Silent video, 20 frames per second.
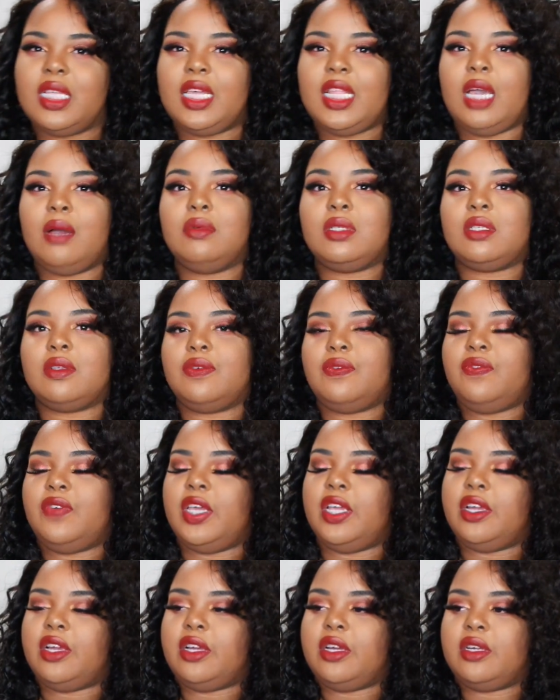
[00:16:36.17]
say that was a
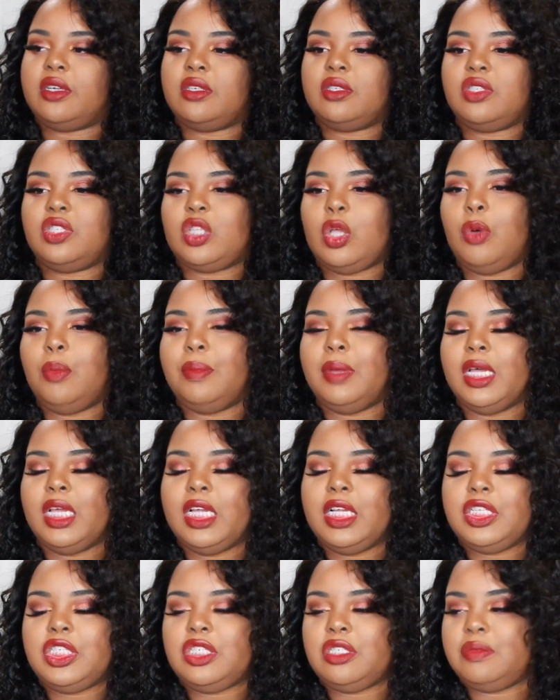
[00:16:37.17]
fear so
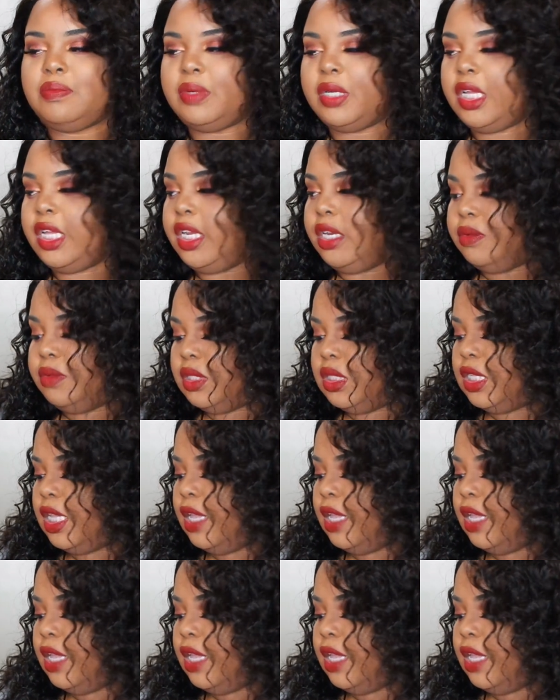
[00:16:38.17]
much, but it was